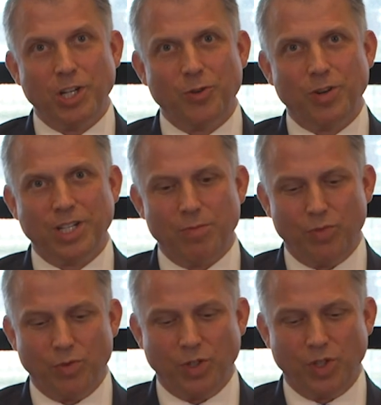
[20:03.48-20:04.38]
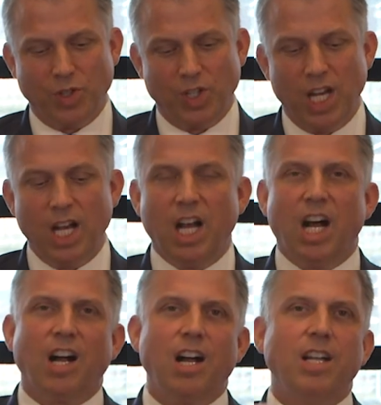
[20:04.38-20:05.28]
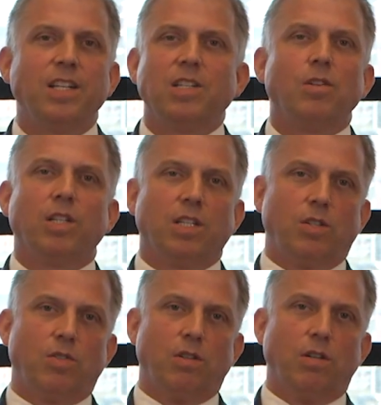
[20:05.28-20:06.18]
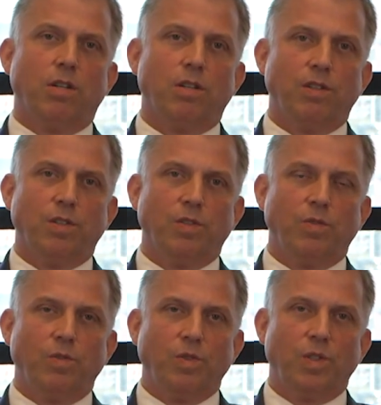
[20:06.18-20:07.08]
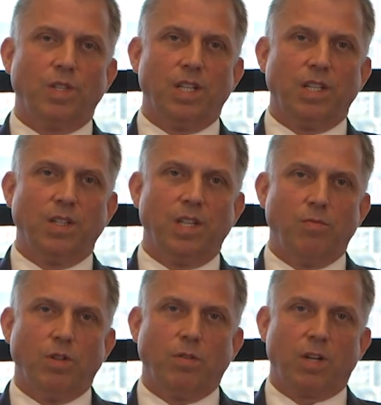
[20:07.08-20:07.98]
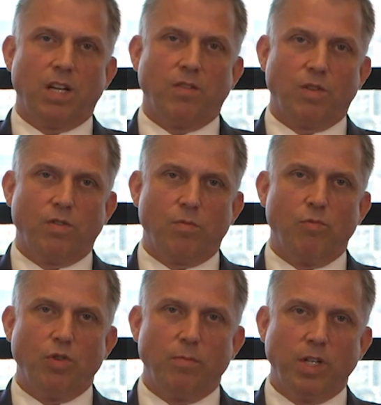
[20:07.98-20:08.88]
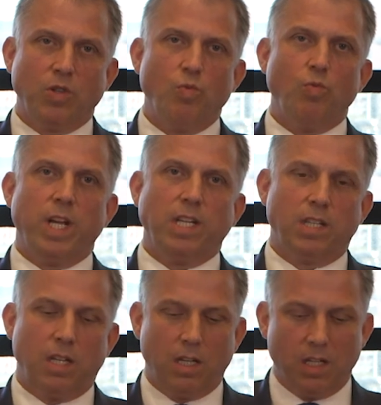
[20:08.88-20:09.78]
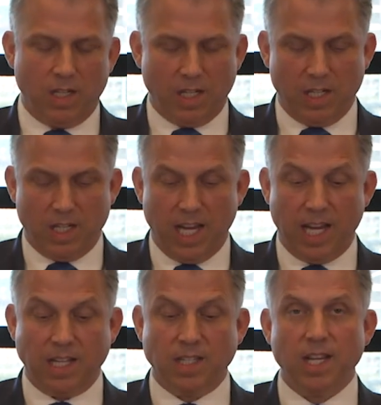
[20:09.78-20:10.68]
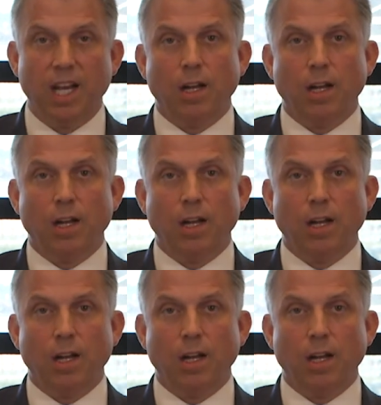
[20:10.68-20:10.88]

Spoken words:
quite important. Ireland is not as strong on those. They will kind of talk more about the weight that it has.